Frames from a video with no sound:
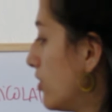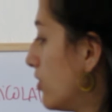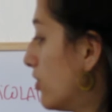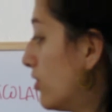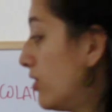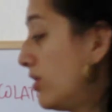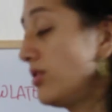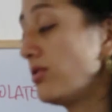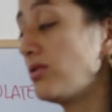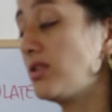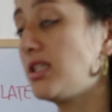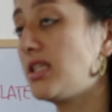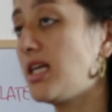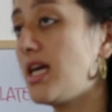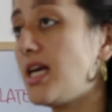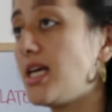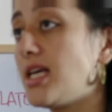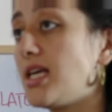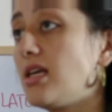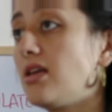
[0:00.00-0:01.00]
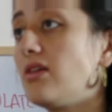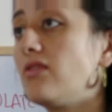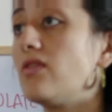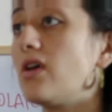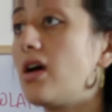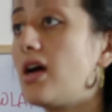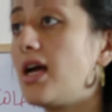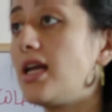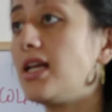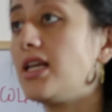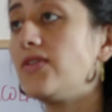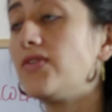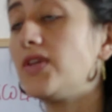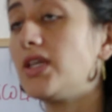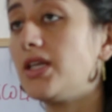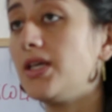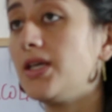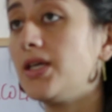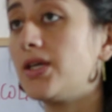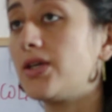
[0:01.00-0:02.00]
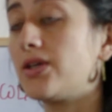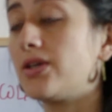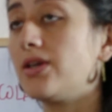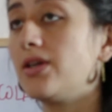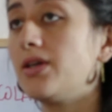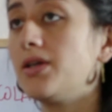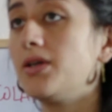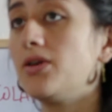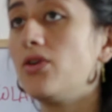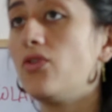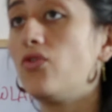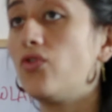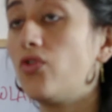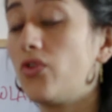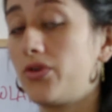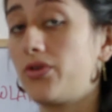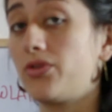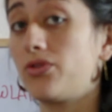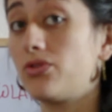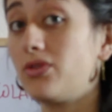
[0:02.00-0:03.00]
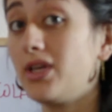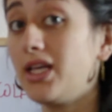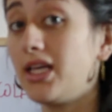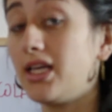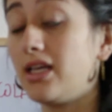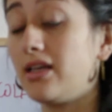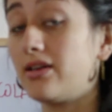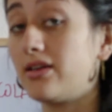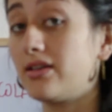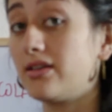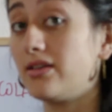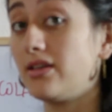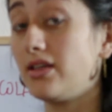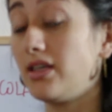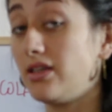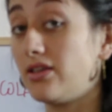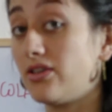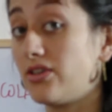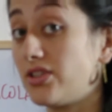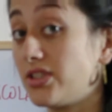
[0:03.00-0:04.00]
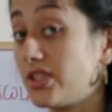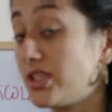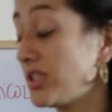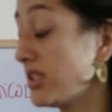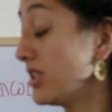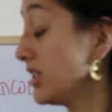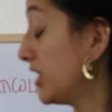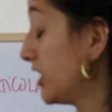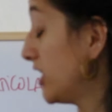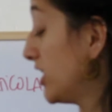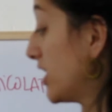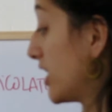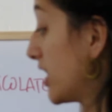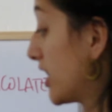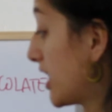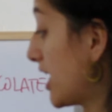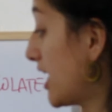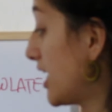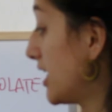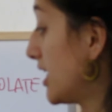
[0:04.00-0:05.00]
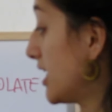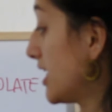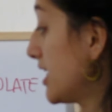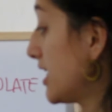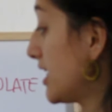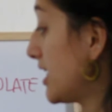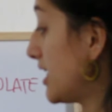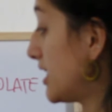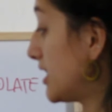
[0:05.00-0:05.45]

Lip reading: or you say I live here for 3 years, then